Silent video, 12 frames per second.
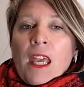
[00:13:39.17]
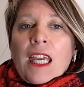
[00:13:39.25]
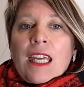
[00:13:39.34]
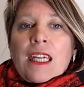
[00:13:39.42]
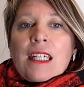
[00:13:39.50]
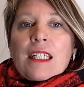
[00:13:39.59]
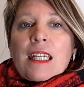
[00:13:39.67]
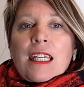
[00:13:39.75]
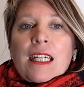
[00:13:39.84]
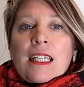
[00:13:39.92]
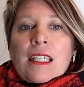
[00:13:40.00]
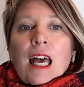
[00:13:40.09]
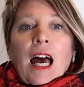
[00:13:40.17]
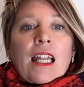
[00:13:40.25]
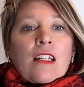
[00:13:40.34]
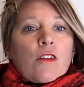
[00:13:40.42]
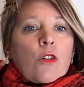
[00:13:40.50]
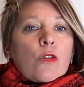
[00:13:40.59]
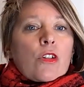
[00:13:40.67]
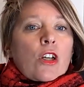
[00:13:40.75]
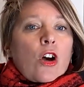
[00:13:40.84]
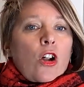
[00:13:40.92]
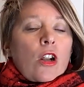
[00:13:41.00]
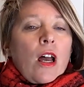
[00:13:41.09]
It is, and of course the
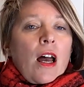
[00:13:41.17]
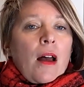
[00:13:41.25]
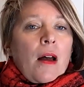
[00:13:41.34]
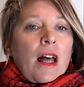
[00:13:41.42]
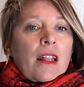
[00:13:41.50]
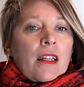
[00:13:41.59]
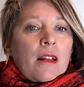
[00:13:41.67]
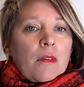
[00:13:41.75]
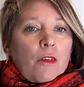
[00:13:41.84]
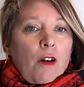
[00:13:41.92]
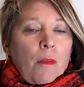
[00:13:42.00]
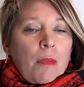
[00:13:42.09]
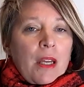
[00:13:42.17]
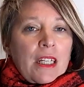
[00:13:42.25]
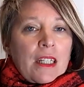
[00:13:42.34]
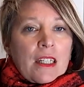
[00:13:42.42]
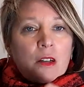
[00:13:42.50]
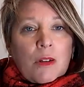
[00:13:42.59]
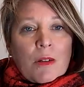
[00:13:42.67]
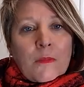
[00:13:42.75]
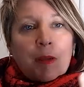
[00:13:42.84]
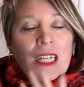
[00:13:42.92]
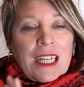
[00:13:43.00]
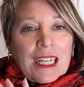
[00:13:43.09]
collar and the front pieces, so it would
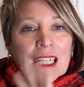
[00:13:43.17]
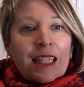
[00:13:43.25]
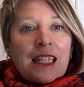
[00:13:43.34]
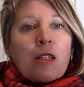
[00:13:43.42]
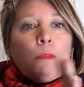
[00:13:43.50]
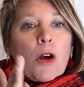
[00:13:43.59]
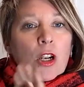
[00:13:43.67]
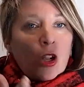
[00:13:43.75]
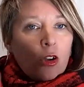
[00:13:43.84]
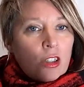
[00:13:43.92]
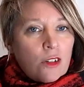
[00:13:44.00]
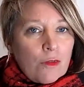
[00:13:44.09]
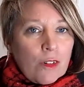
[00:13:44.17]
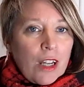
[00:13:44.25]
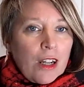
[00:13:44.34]
be easy to put lots of